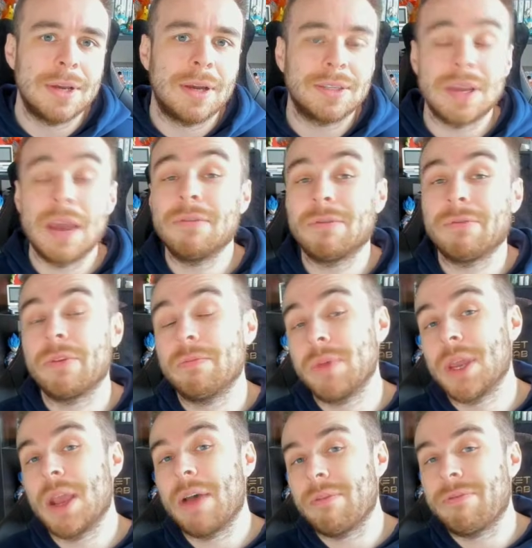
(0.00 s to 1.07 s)
It's everything from
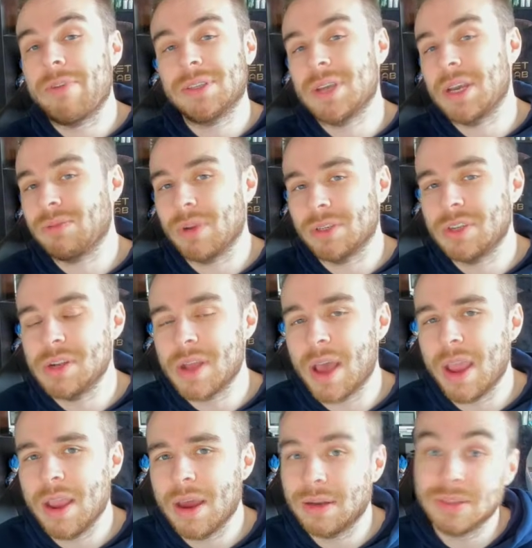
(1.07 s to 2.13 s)
me. Have a fantastic rest of your
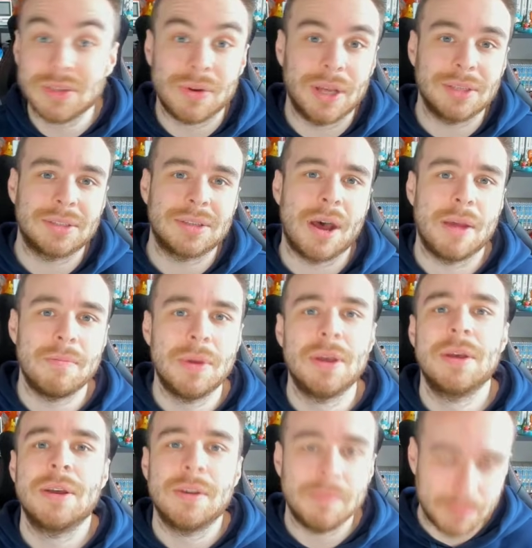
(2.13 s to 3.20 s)
day, and until next time,
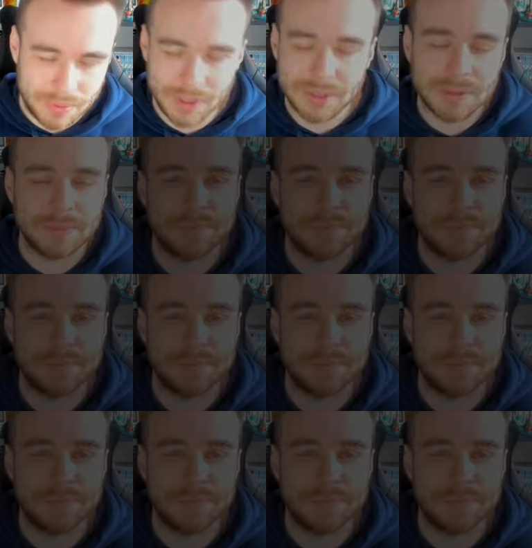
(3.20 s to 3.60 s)
peace.